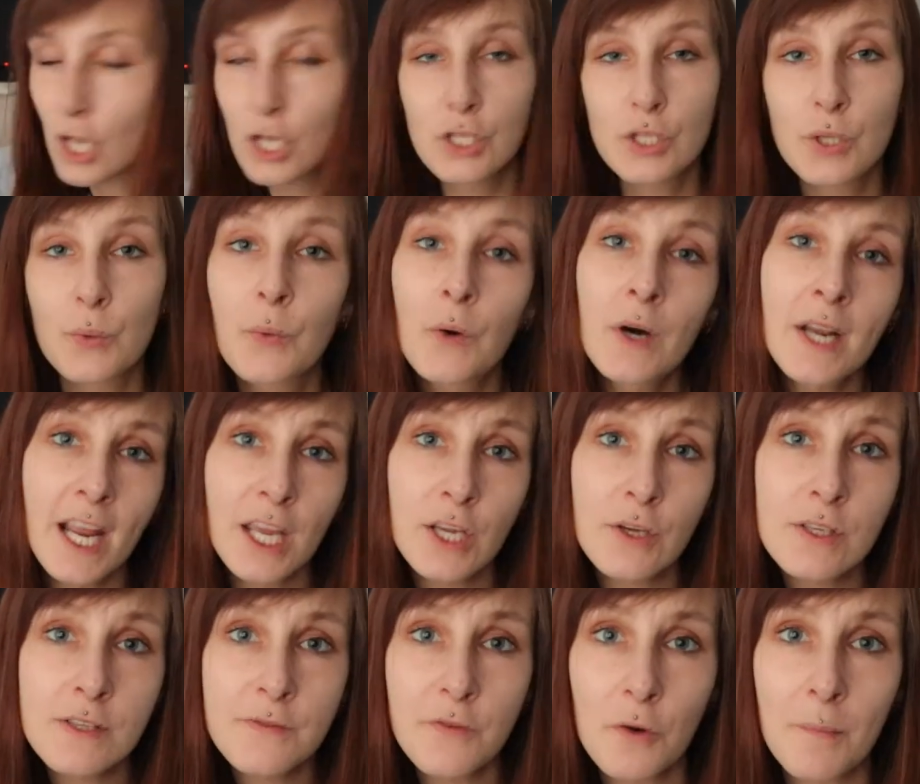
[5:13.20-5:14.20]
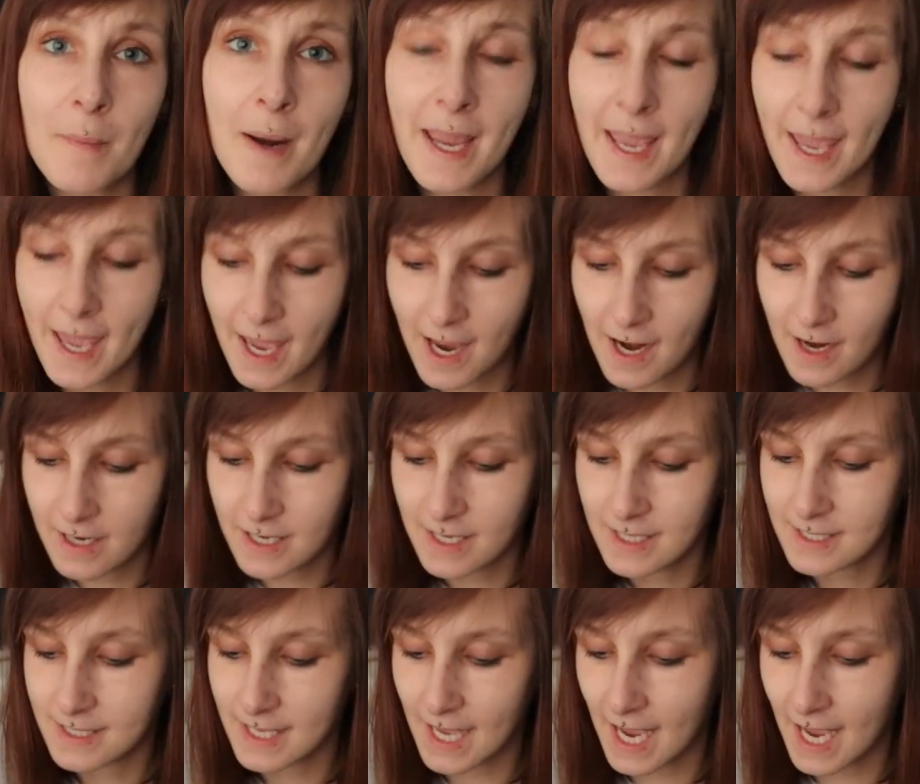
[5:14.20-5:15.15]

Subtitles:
So what I use for my hair is